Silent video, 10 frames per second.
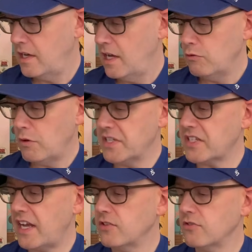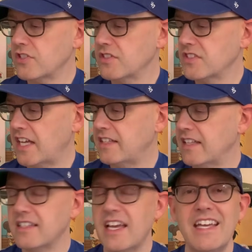When Mr. Anderson said
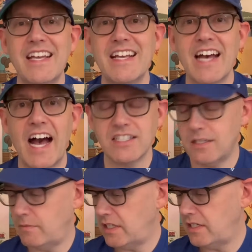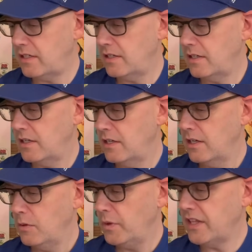that day, it got to me.
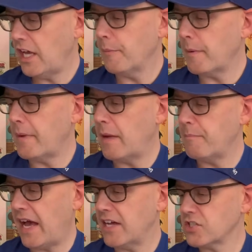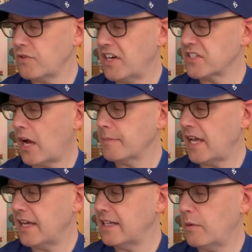With the help of my pastor, I stopped
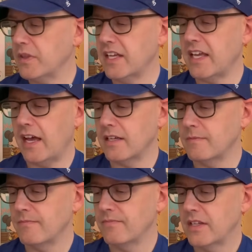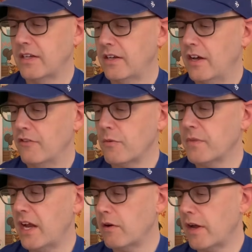hanging out with the gang. From
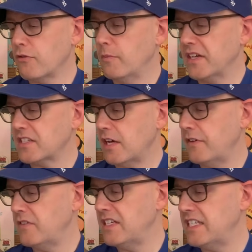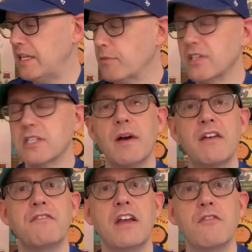there, I threw myself even deeper into my
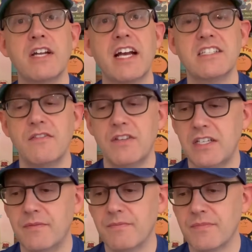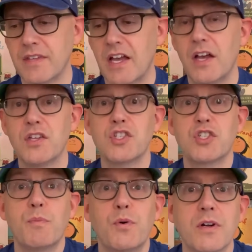favorite activity,
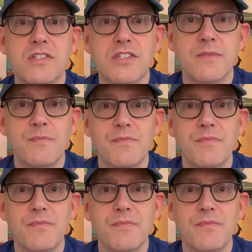sports,